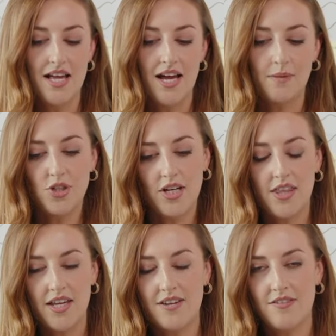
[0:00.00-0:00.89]
I'm trying to
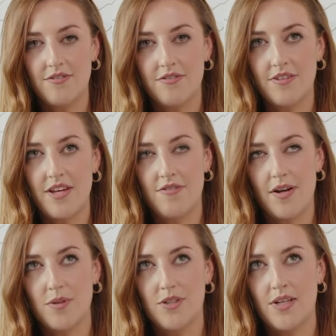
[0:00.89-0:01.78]
think if
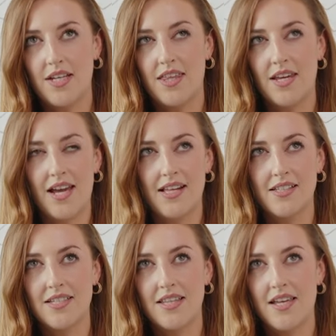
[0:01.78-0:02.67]
I would do anything
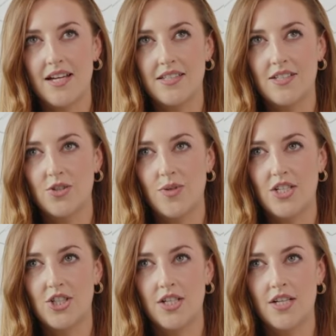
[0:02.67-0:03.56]
else in that
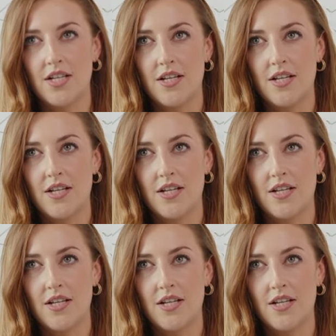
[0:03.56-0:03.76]
situation.